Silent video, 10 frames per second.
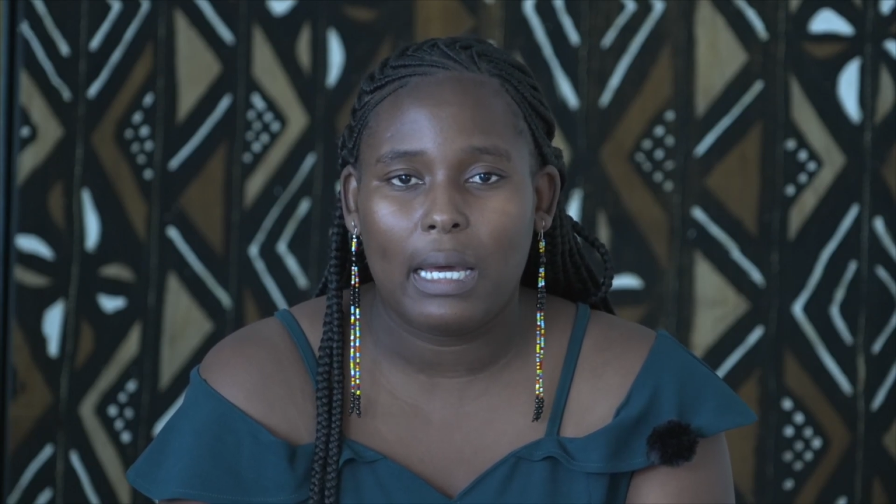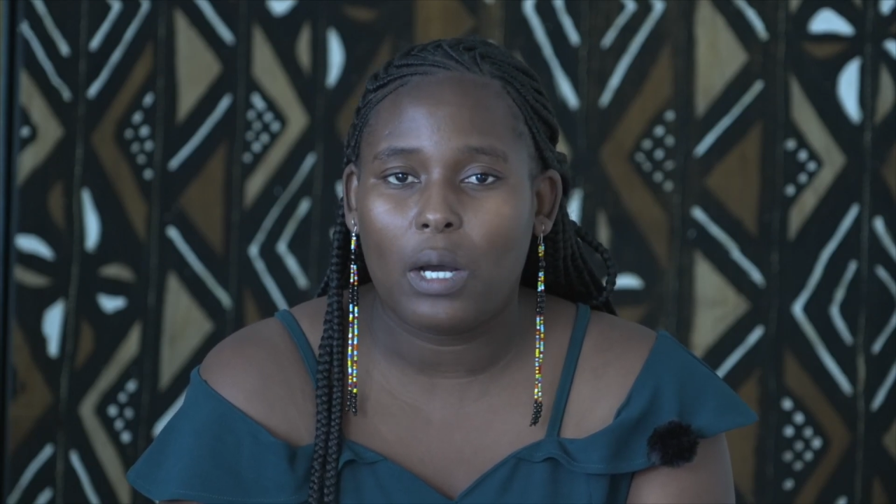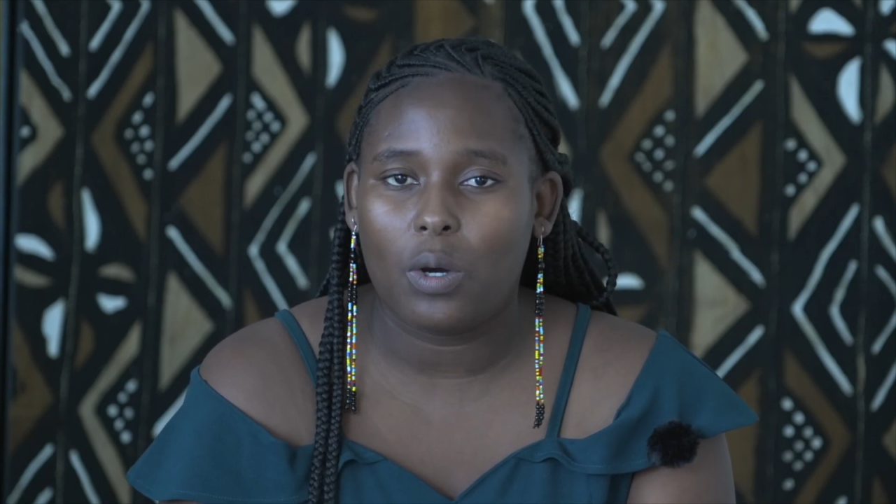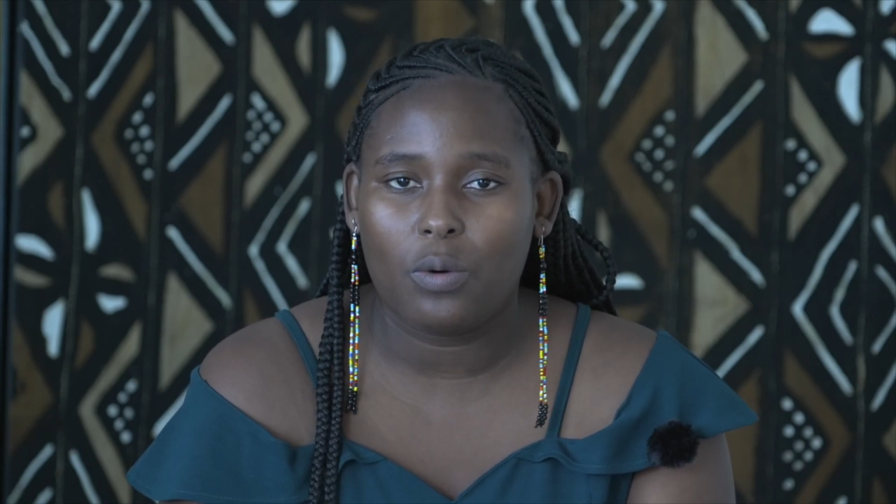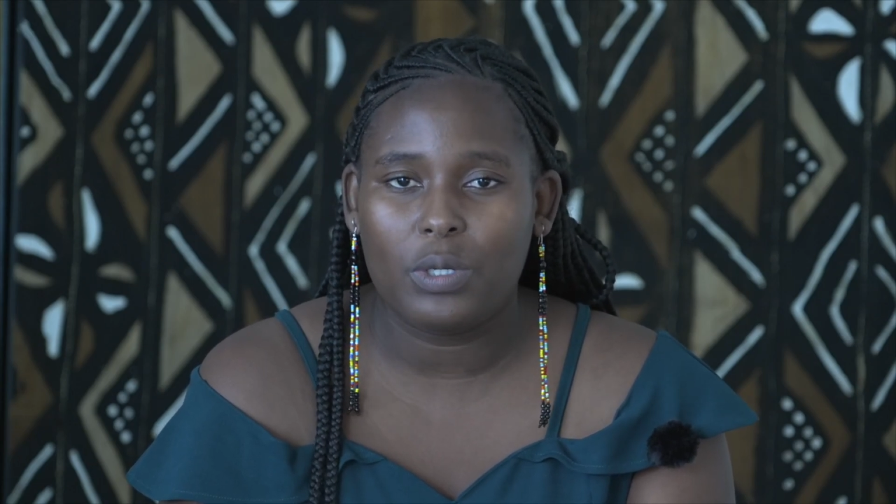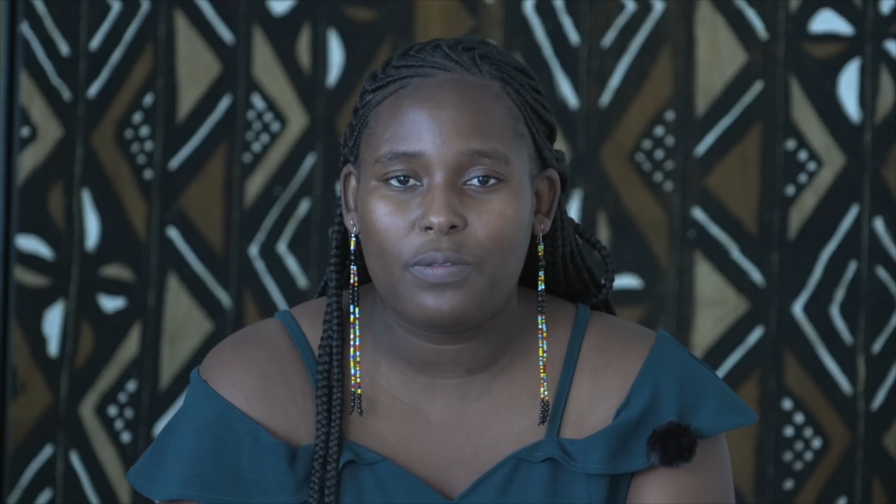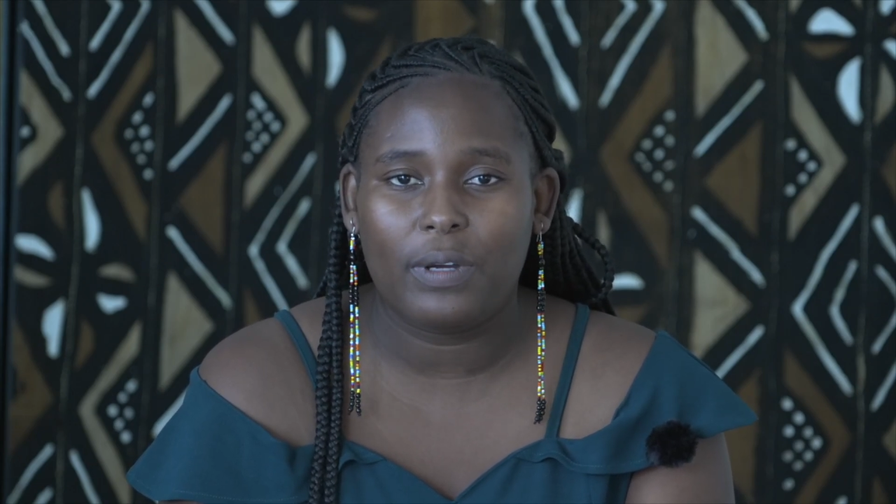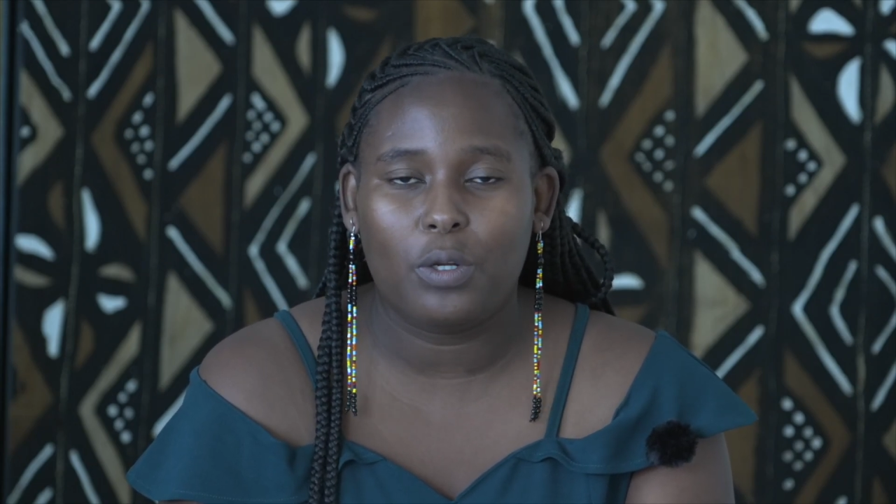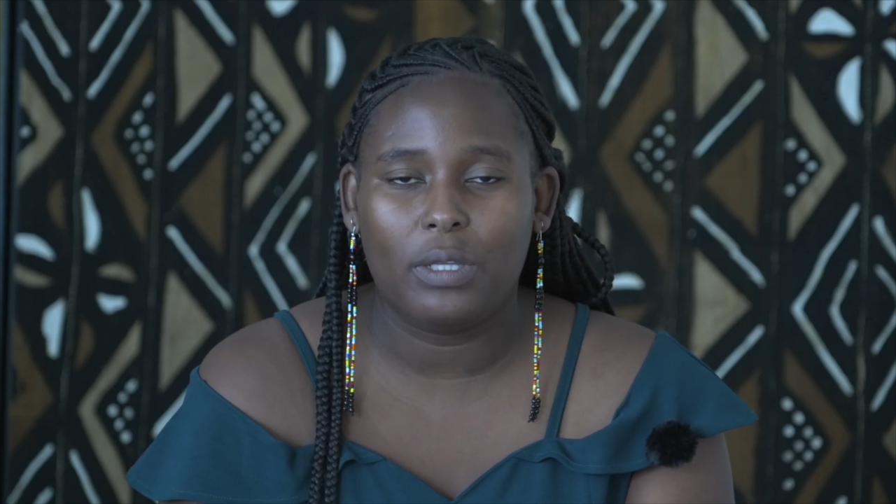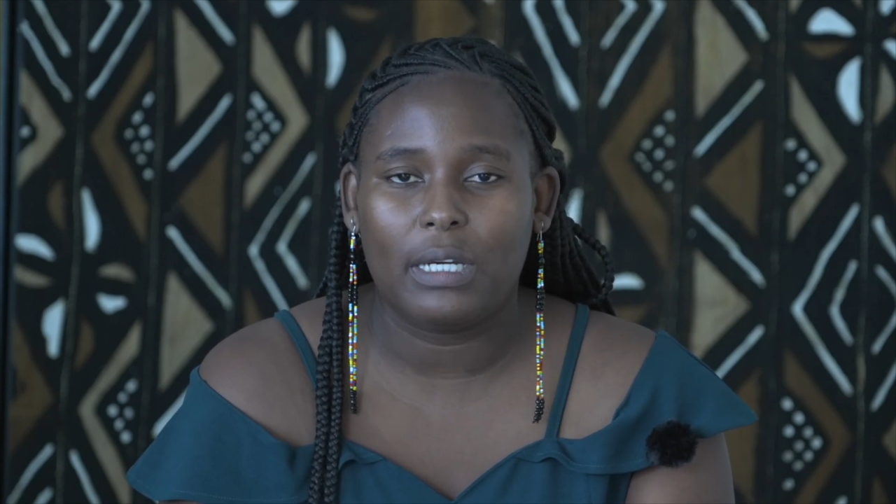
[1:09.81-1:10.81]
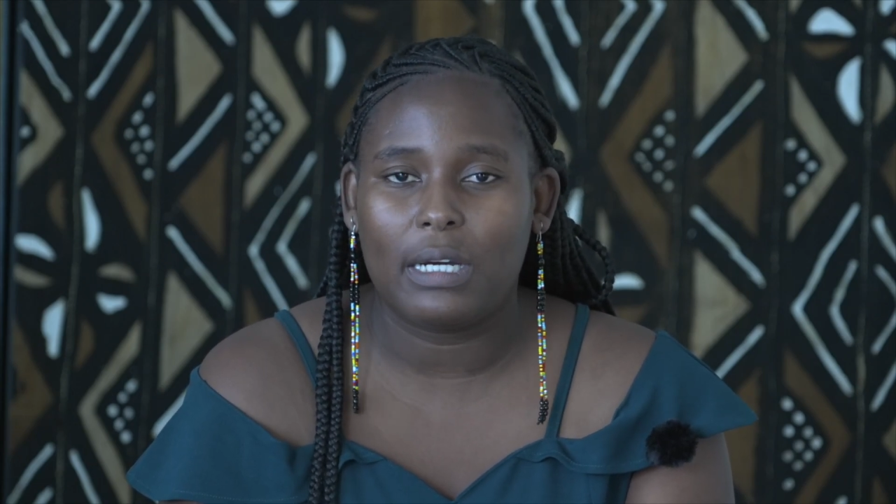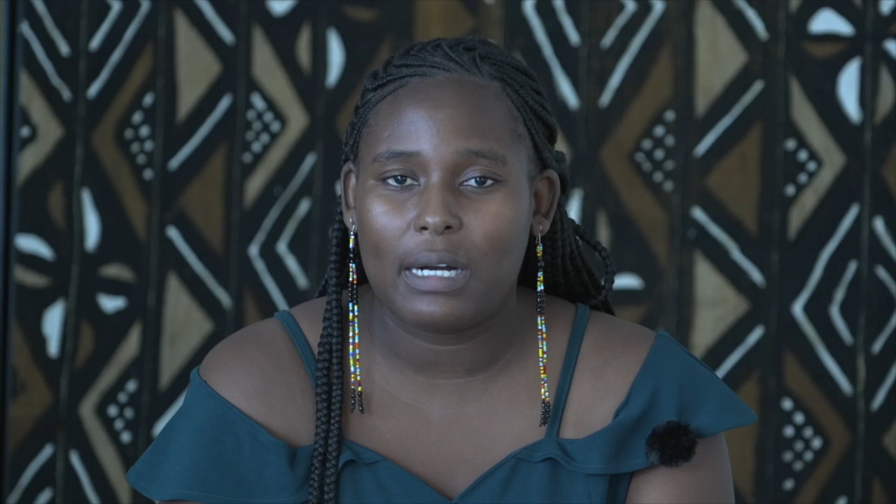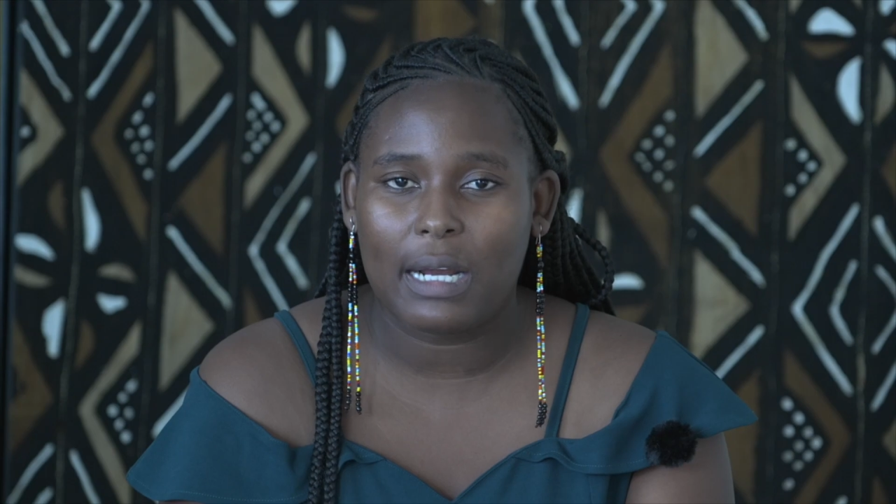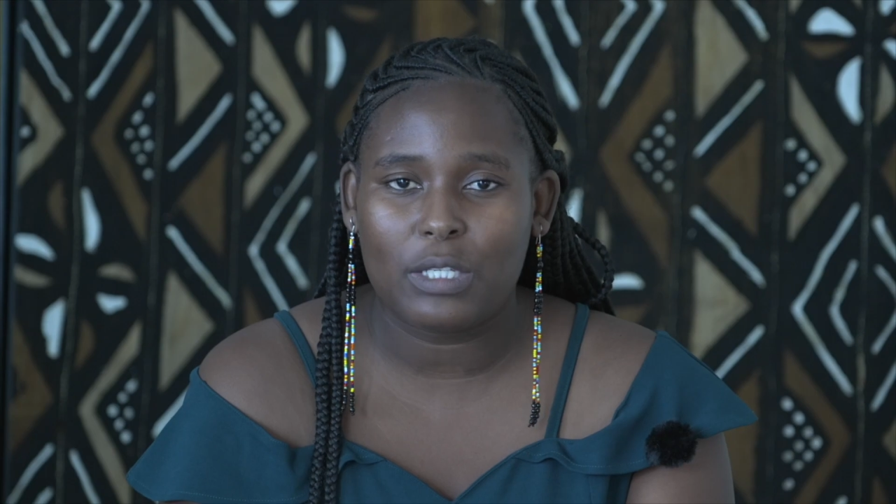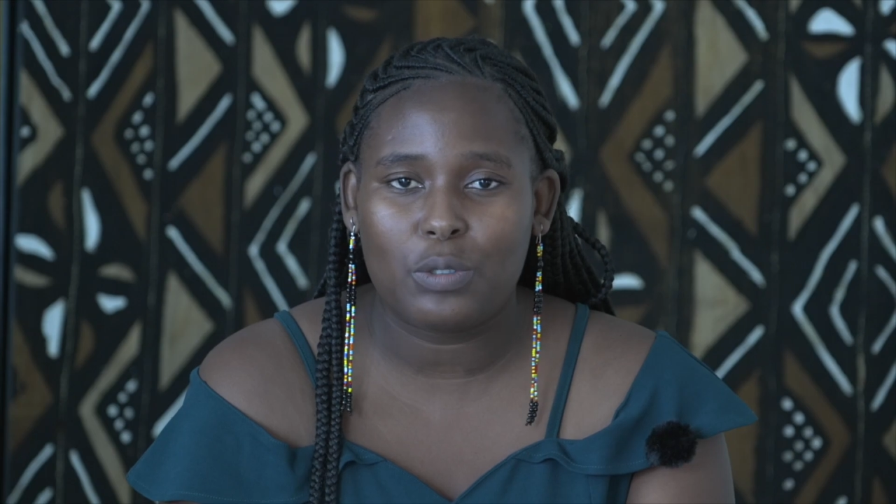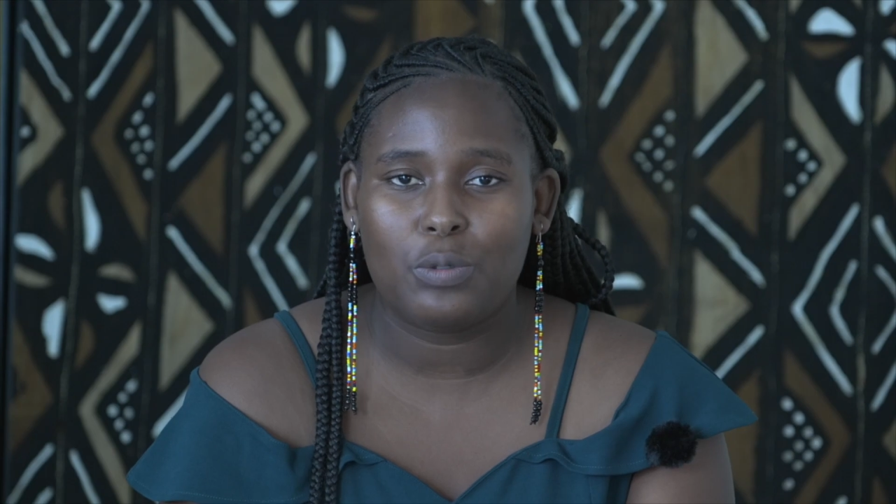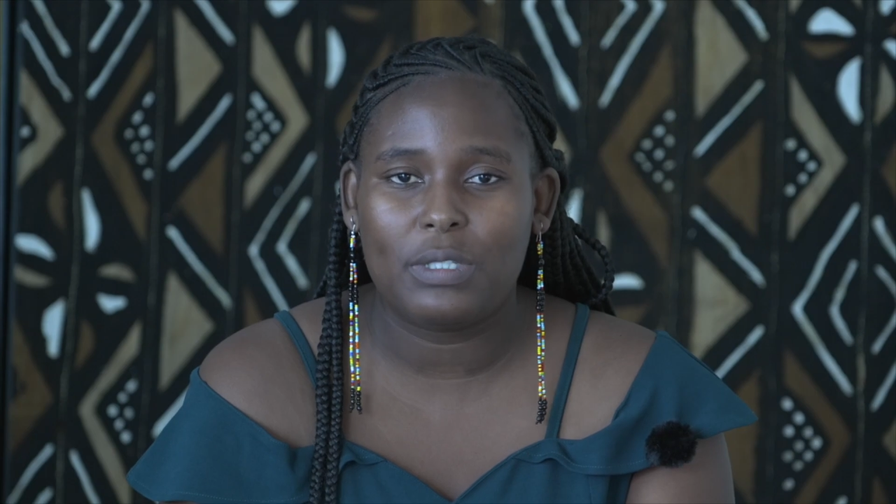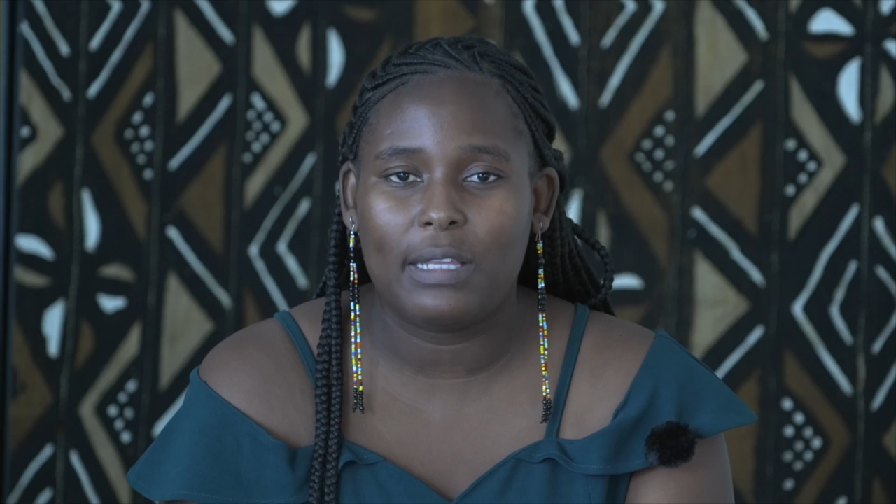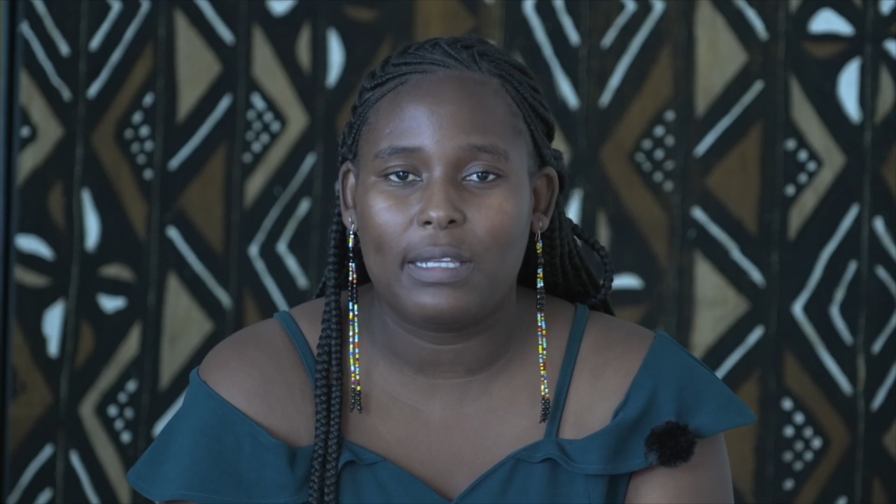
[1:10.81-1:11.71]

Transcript: grassroots,